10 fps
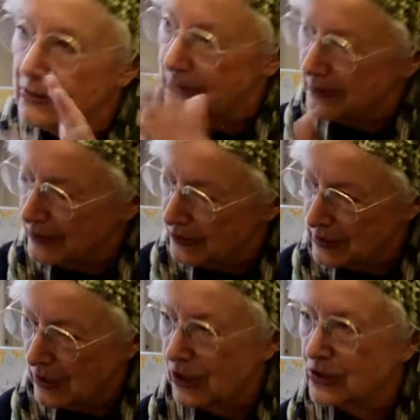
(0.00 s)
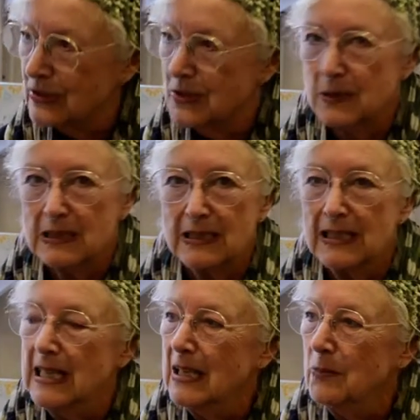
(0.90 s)
there's a logic to
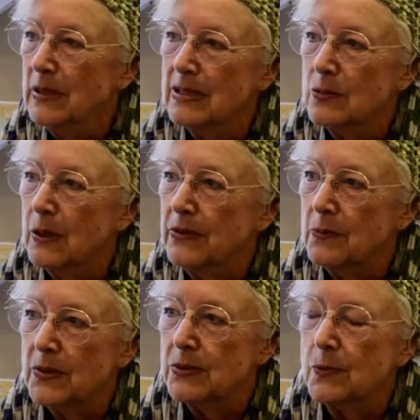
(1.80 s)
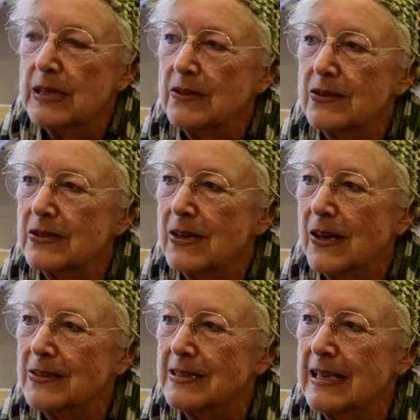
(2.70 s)
it. But it's one that most Westerners
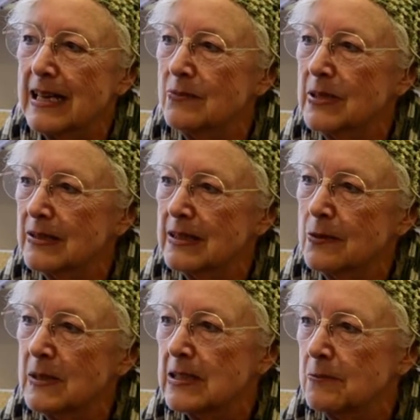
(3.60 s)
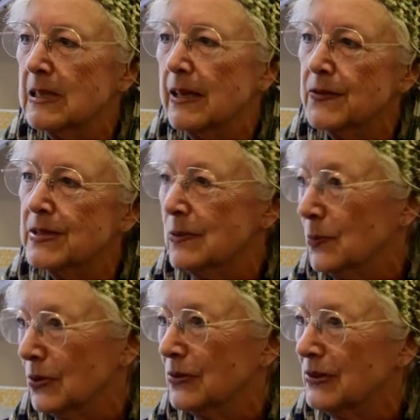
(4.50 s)
can't stand, because in the West we're kind of
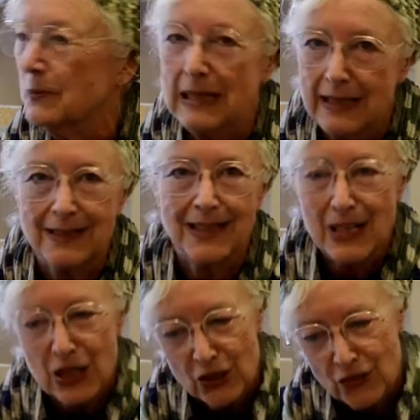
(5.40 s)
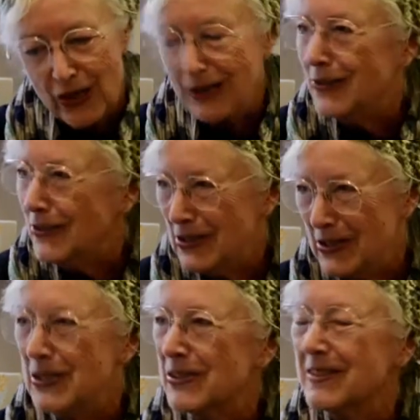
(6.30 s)
simple. We like straight,
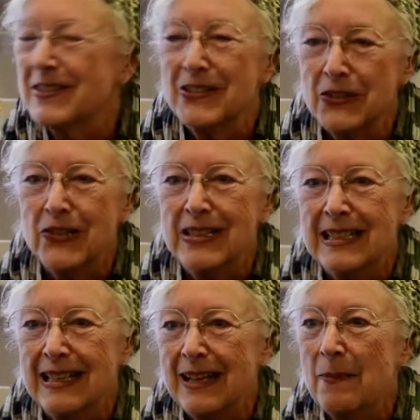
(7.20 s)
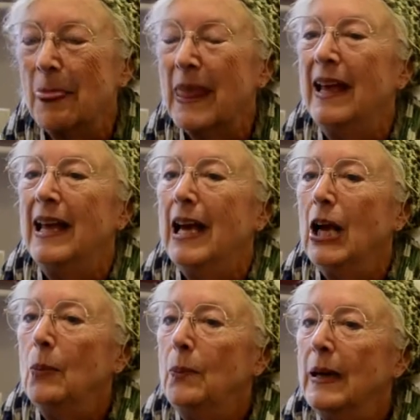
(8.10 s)
linear storytelling.
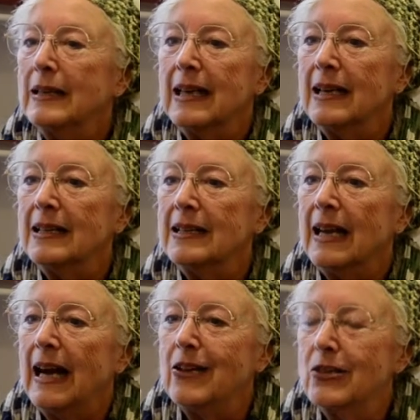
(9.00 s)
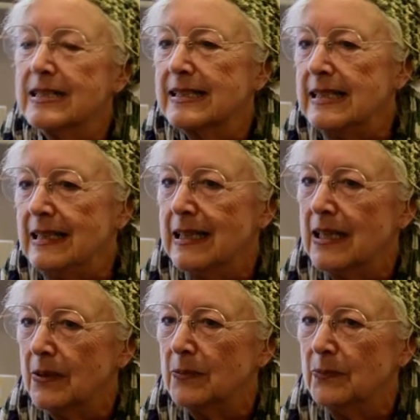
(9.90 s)
But I could see
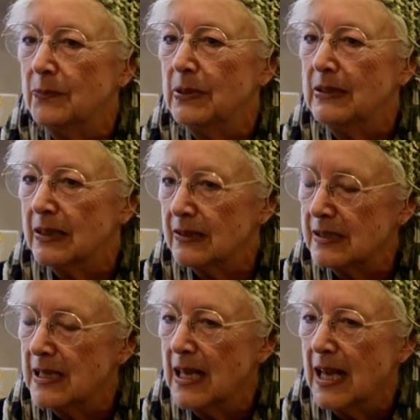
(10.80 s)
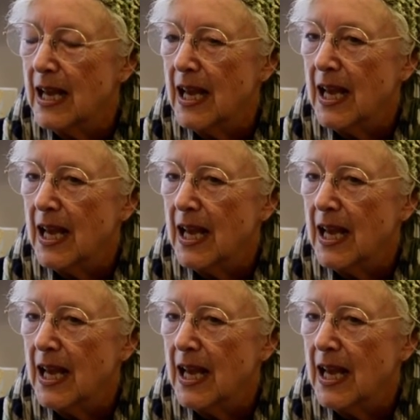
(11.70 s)
there, because